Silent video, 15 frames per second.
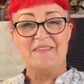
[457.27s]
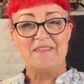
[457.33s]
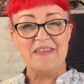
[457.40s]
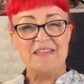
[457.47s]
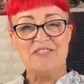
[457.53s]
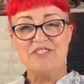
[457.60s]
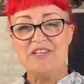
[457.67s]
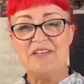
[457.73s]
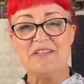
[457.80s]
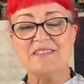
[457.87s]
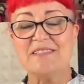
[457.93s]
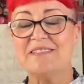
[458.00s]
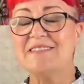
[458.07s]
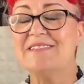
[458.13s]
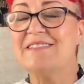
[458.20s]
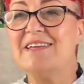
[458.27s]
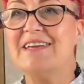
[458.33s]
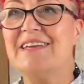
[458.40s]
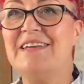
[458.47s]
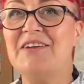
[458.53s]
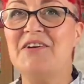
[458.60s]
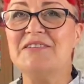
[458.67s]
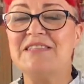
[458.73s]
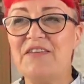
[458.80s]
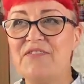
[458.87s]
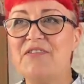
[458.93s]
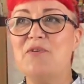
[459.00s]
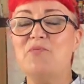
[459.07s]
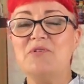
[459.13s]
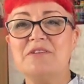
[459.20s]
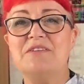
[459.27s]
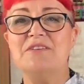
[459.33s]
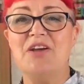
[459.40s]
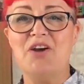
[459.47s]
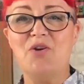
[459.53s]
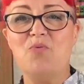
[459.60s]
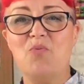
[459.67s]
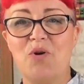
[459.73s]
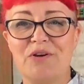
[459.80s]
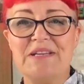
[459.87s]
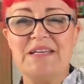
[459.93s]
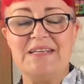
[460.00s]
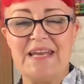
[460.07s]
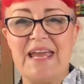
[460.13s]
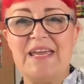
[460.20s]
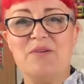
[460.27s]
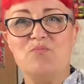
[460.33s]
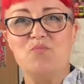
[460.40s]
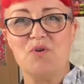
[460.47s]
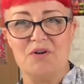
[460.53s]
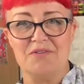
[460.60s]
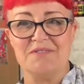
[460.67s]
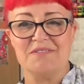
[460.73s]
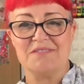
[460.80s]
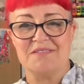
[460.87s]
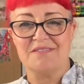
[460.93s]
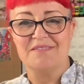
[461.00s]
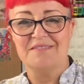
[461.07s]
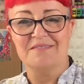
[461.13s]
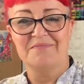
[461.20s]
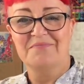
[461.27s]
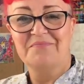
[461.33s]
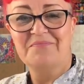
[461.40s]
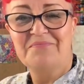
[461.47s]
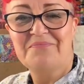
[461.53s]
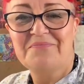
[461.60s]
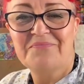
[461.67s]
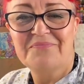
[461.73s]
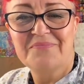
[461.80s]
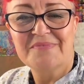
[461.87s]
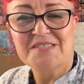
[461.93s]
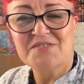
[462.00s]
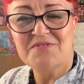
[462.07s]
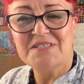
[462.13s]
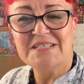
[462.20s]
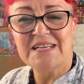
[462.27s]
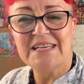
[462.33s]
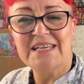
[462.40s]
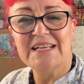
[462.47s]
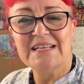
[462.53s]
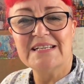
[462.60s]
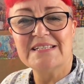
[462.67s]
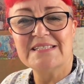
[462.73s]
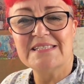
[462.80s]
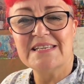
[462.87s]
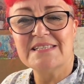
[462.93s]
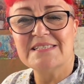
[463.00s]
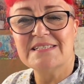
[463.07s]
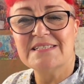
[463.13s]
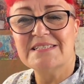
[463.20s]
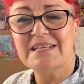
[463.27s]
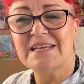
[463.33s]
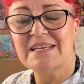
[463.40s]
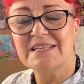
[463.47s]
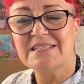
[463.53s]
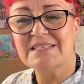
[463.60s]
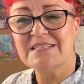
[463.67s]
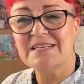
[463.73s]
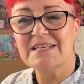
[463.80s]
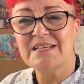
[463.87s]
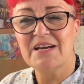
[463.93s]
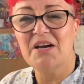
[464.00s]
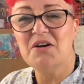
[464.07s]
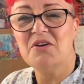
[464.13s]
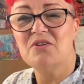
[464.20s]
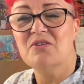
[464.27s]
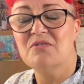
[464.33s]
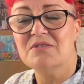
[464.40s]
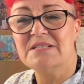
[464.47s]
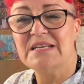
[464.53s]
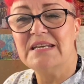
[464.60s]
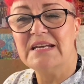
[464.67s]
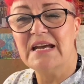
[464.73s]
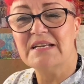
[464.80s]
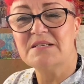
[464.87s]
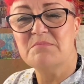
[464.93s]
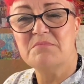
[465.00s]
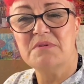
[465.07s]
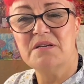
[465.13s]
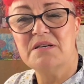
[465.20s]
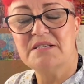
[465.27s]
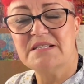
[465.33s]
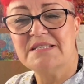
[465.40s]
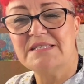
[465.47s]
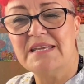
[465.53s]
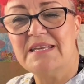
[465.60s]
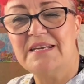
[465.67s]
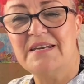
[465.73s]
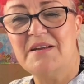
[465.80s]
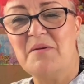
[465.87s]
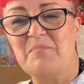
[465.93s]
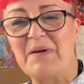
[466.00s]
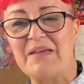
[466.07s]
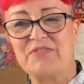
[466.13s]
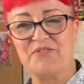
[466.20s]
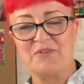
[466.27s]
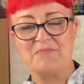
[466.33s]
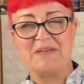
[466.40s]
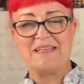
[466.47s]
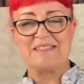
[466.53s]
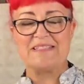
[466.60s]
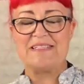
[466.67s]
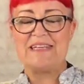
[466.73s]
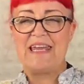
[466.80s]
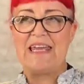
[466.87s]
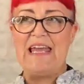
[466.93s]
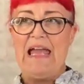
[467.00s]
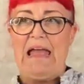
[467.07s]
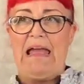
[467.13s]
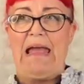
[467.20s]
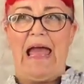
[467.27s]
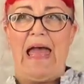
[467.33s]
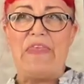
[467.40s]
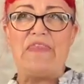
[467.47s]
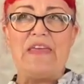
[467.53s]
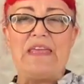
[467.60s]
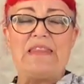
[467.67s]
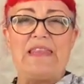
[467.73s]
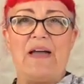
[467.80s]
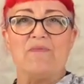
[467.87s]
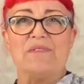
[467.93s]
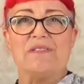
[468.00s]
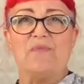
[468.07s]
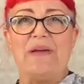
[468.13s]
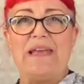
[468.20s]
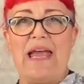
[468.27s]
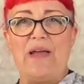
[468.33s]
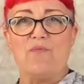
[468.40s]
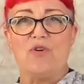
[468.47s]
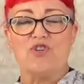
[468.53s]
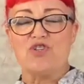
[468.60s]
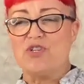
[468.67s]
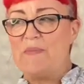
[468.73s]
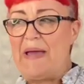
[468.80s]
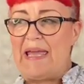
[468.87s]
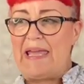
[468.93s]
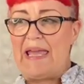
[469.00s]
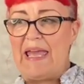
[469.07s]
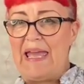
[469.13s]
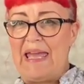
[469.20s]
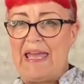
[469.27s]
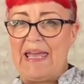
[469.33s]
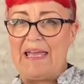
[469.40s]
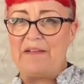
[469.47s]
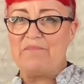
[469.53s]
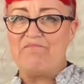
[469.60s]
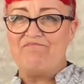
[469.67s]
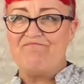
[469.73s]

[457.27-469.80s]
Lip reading: They just, you know, as if you wouldn't know what your name was. It's ridiculous, isn't it? Oh, Dina had a murder scene in her bathroom yesterday. I think that was when I washed my hair.